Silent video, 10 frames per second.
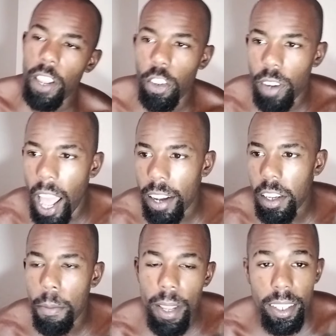and you're not
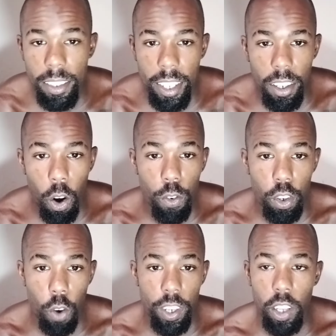committing sin over
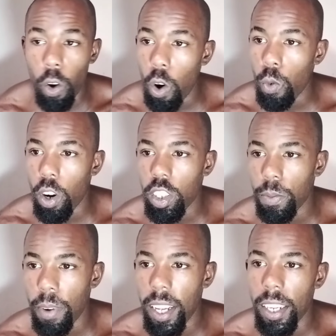and over again or
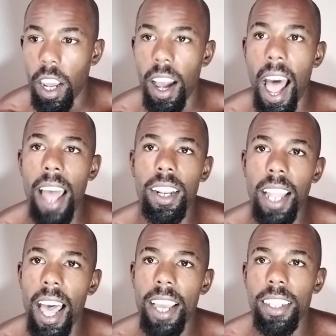worshiping an
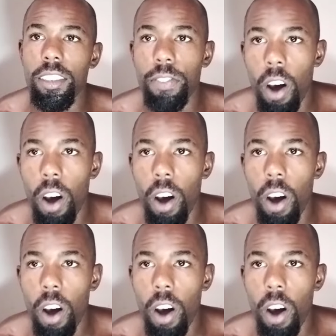idolized,